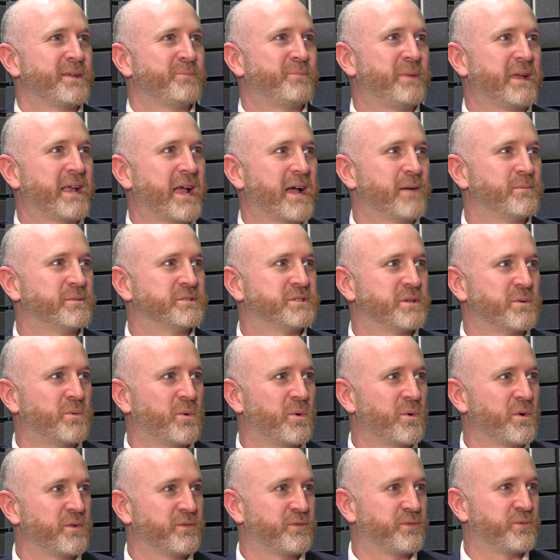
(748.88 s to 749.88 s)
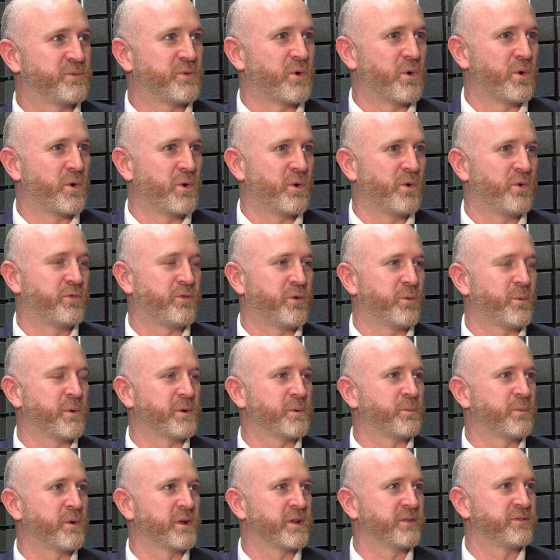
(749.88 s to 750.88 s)
being able to for
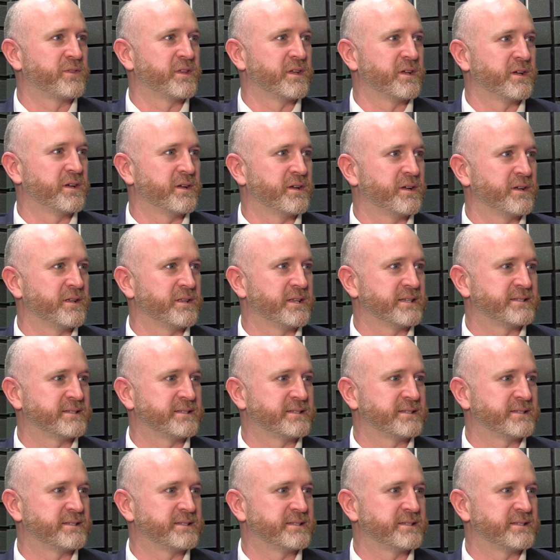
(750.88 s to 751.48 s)
one of the